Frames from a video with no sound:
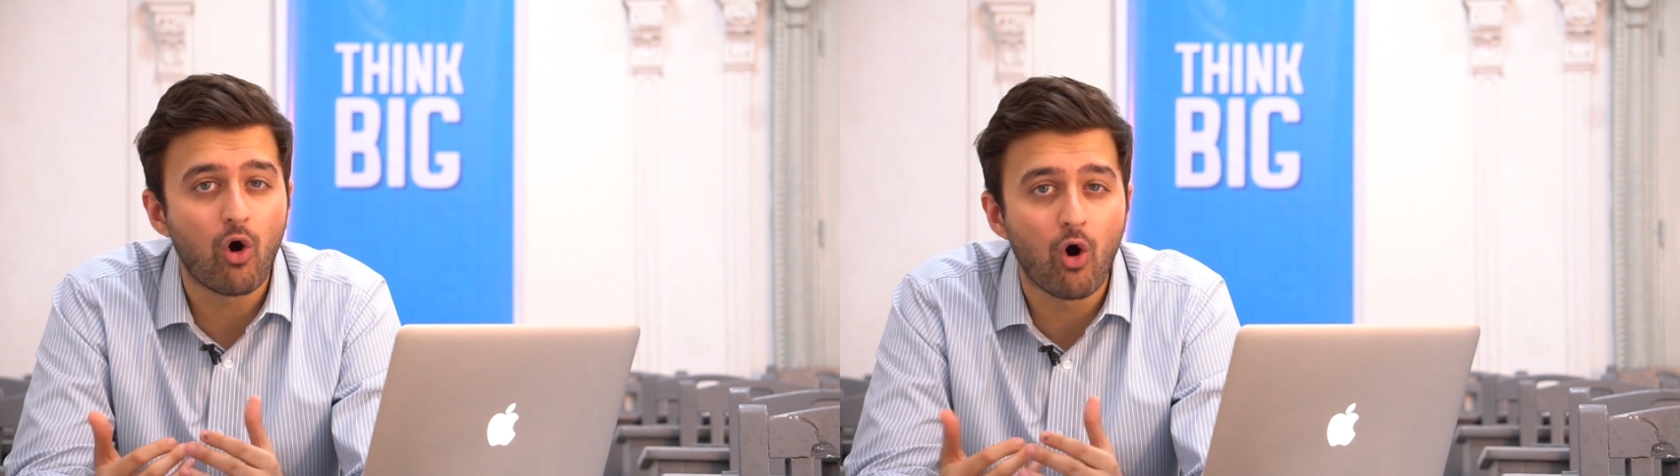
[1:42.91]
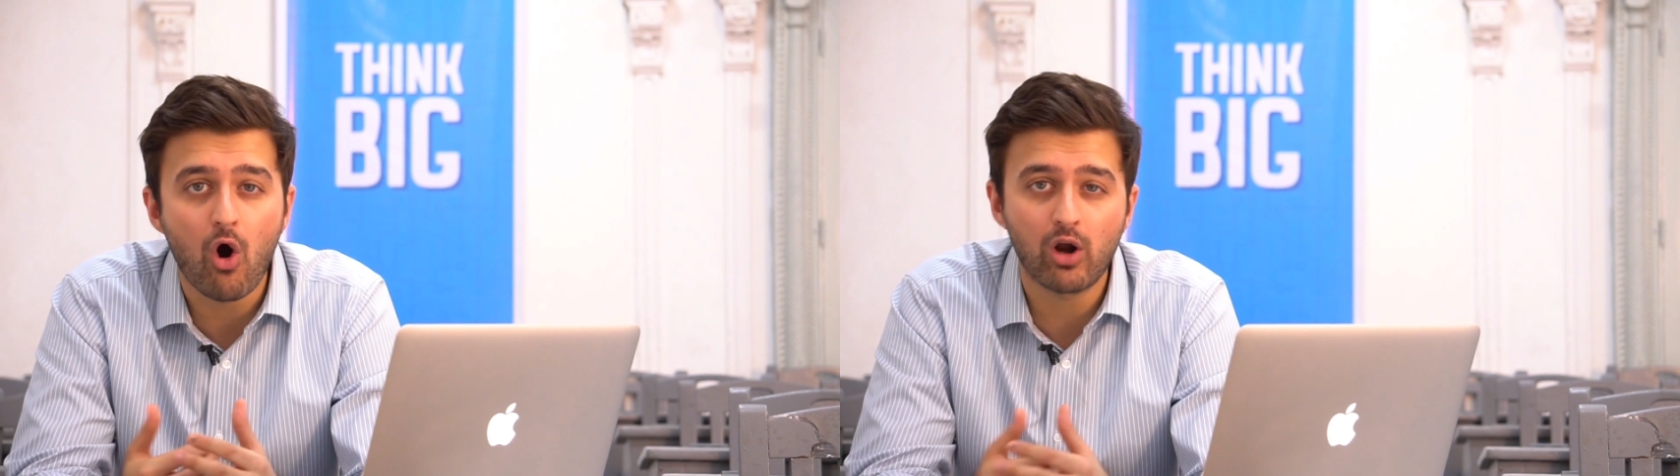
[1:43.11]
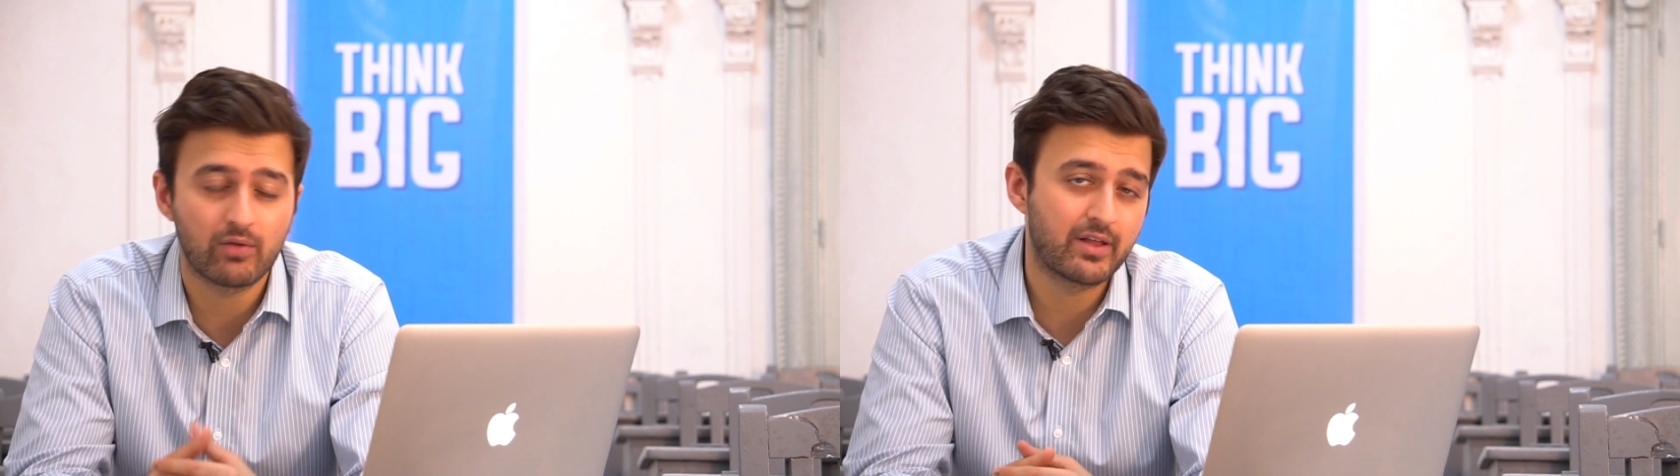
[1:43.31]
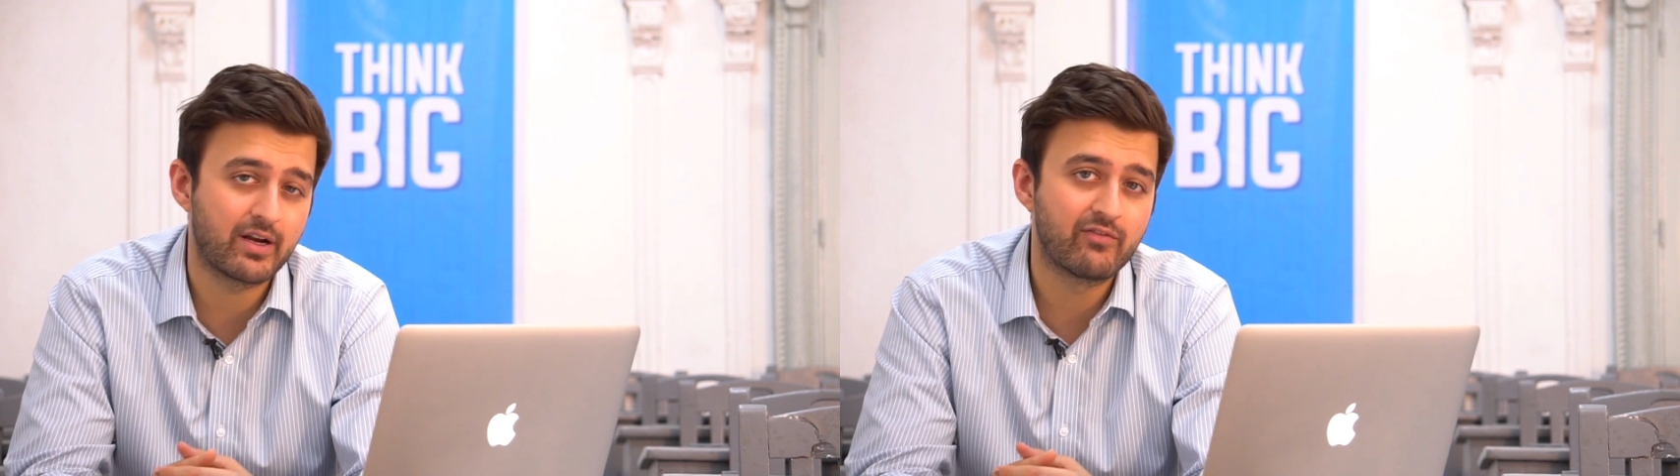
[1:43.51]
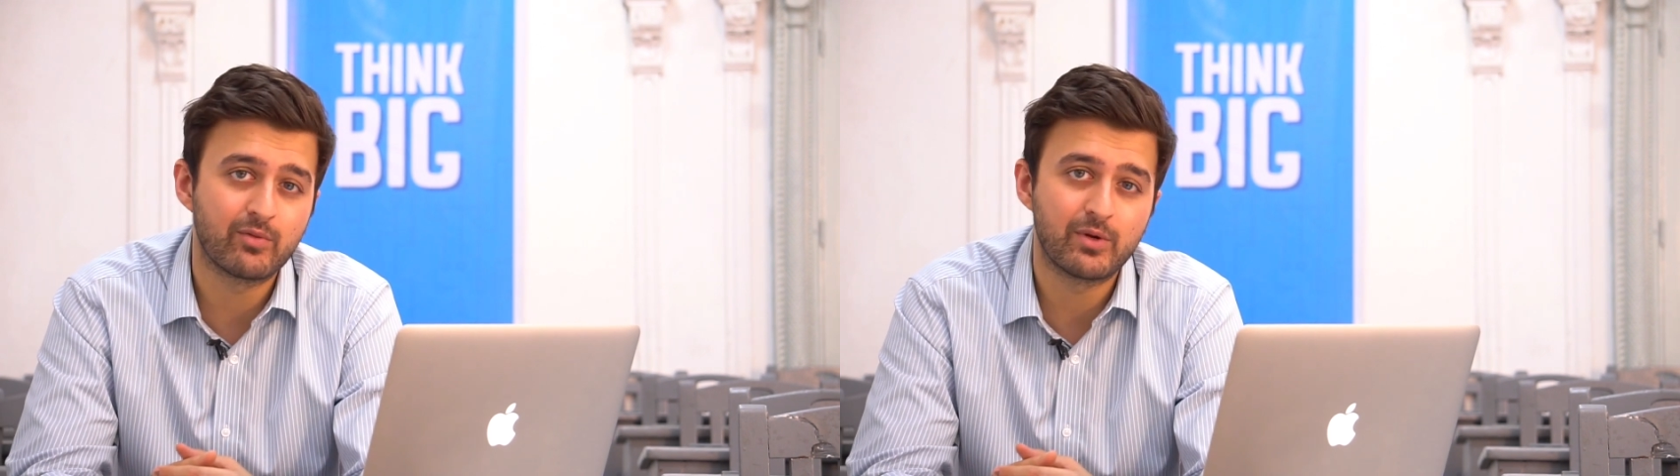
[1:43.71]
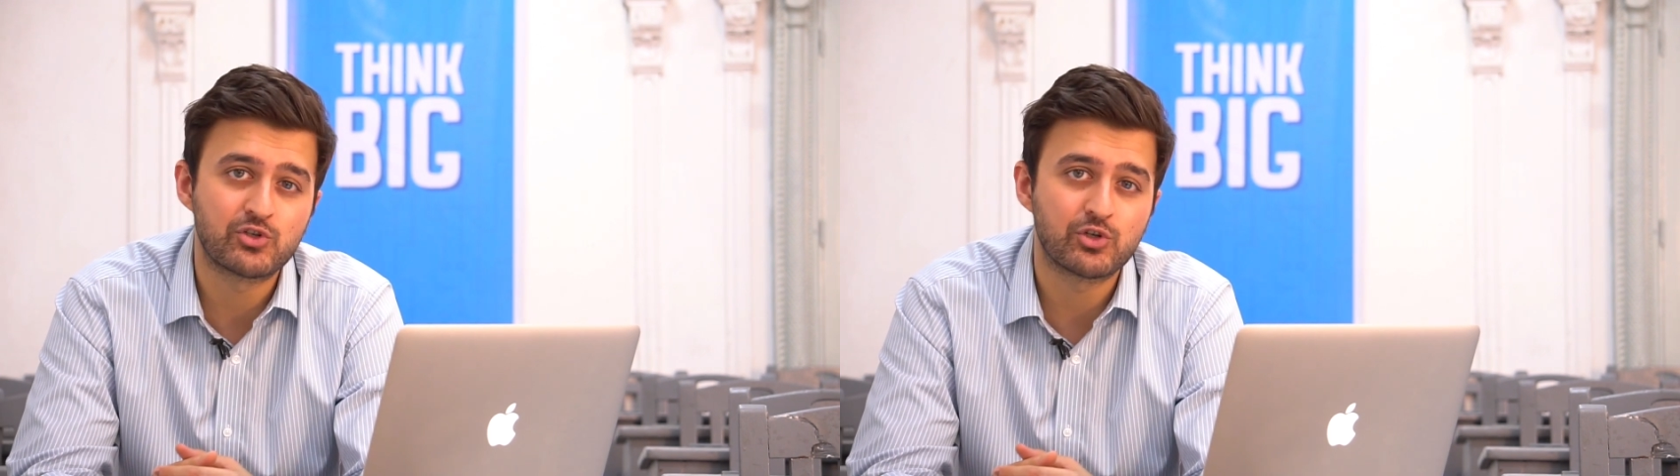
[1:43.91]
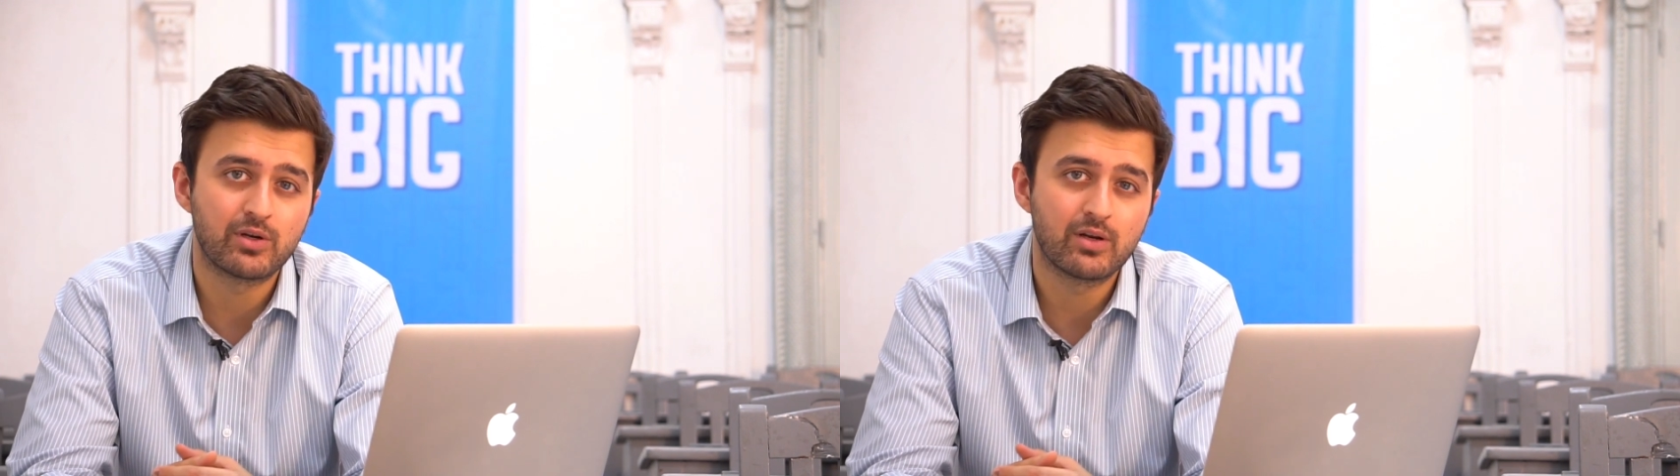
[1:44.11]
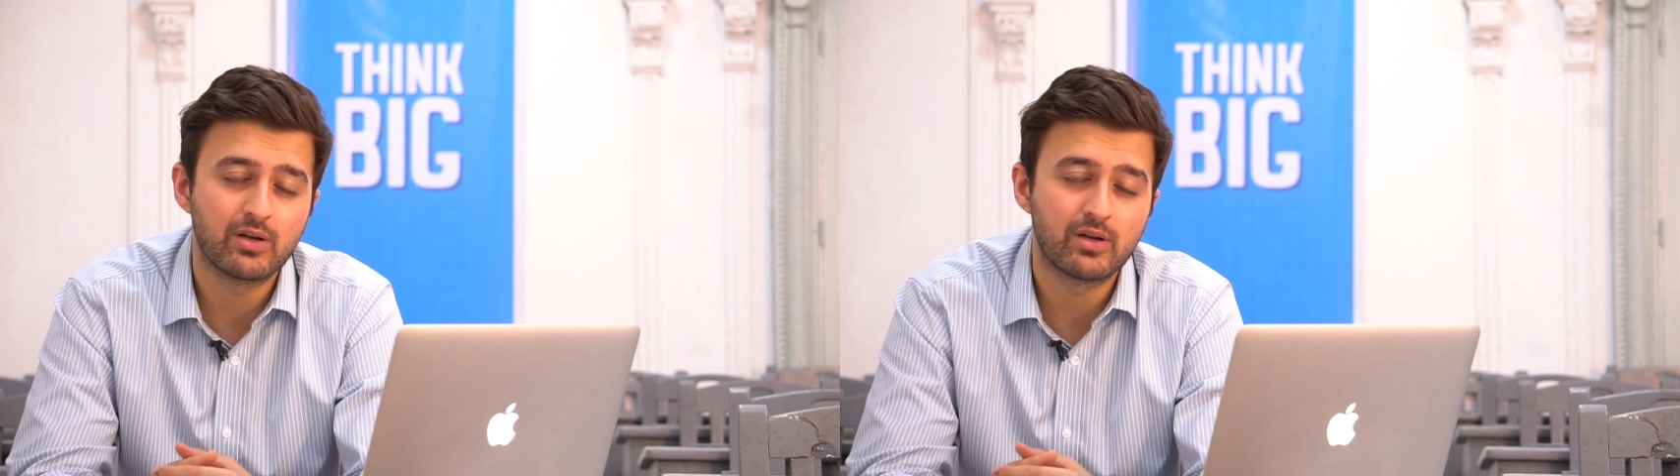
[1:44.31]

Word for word: All of that information.